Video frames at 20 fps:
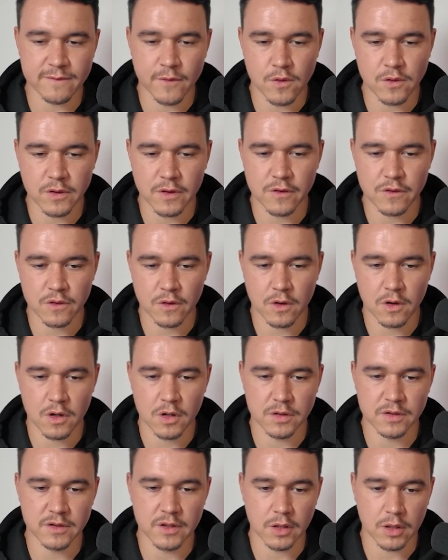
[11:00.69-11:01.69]
focus
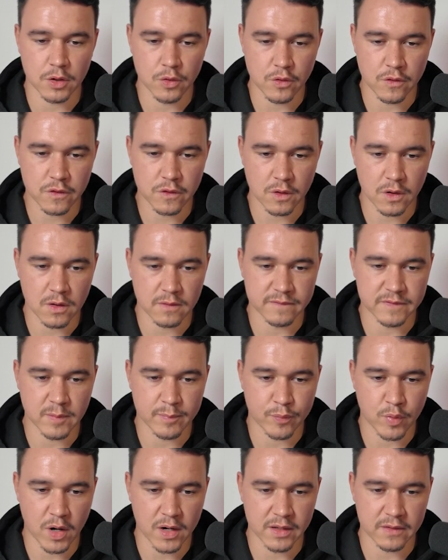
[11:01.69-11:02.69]
on the looks of the
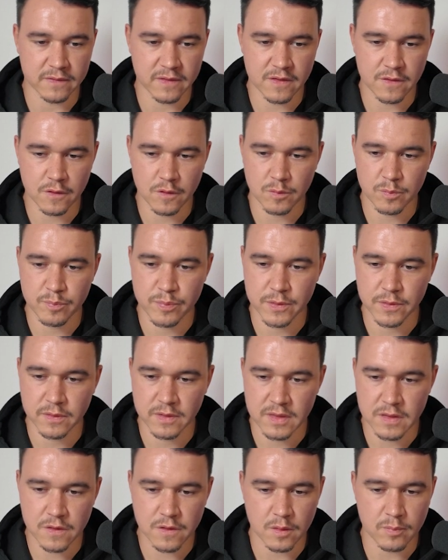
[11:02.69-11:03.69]
product.
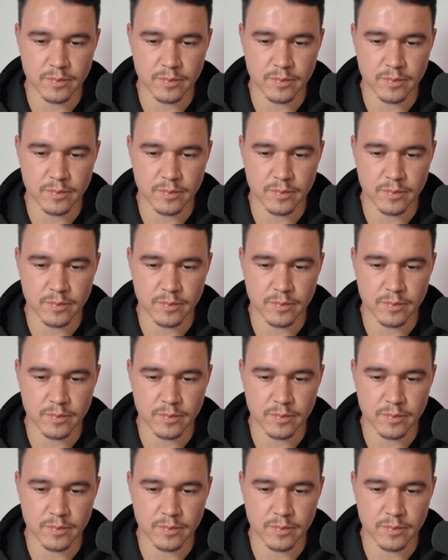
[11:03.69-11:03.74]
These